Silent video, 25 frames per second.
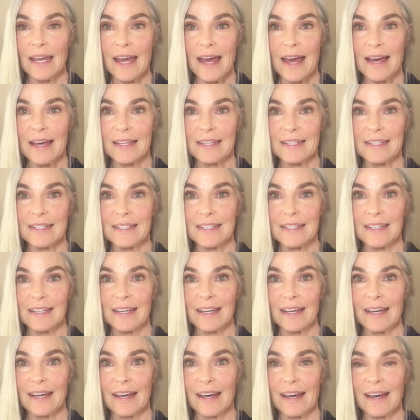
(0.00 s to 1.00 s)
And
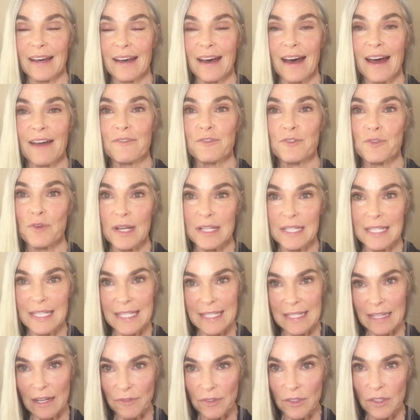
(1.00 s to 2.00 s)
I've tried
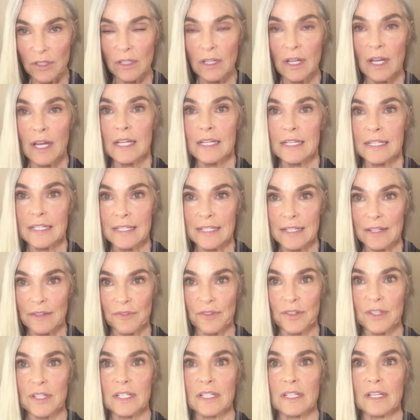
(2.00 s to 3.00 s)
several
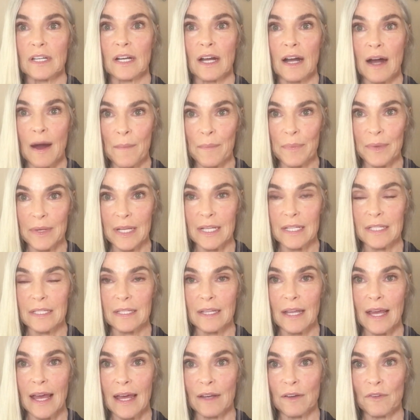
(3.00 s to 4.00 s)
different
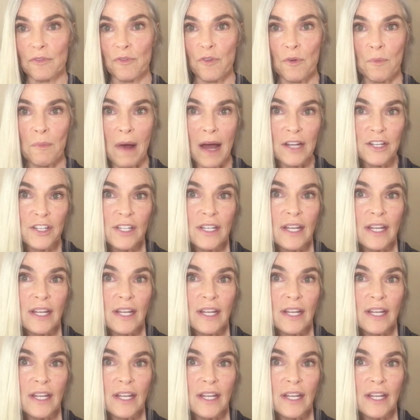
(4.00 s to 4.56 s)
companies, and for my